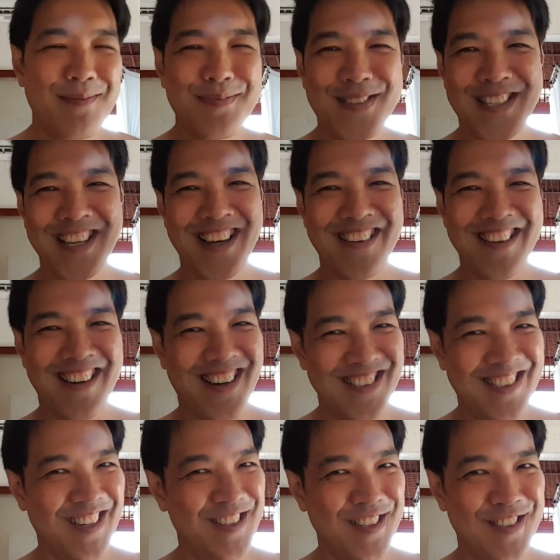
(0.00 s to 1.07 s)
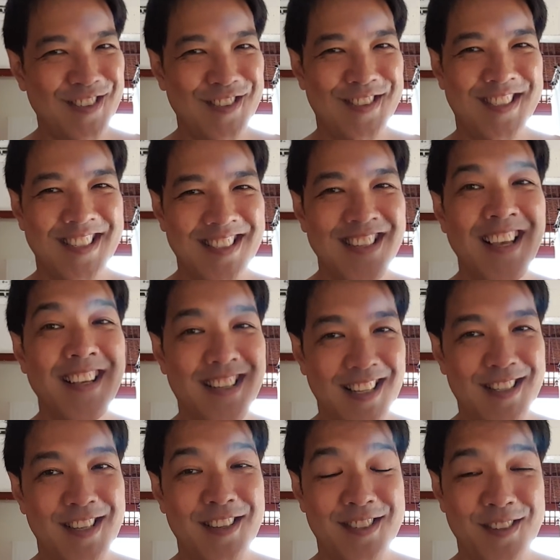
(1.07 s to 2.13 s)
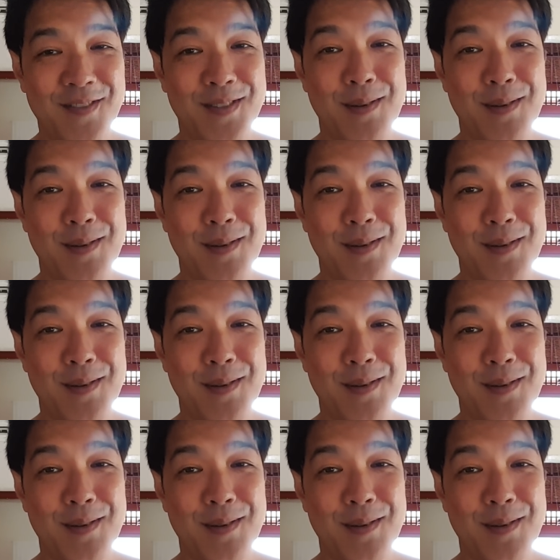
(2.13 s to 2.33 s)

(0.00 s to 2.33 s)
So don't endorse this. Get yourself